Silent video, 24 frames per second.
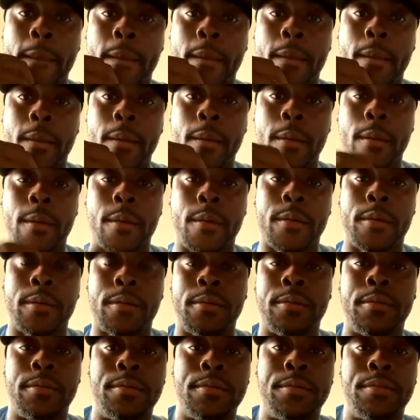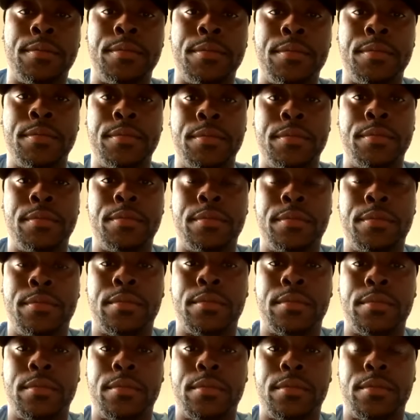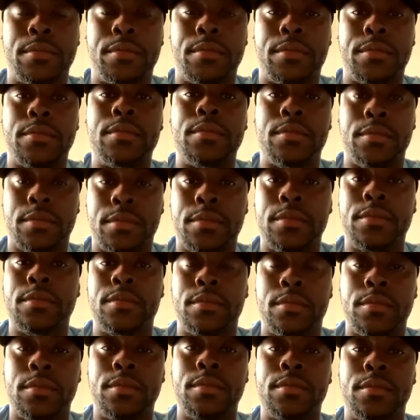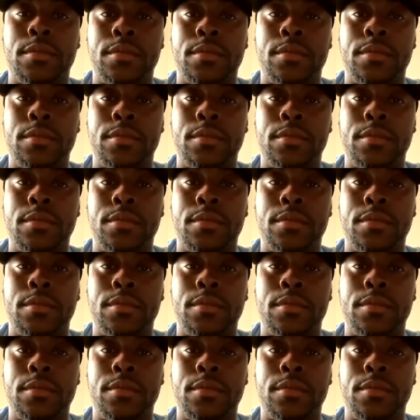(not speaking)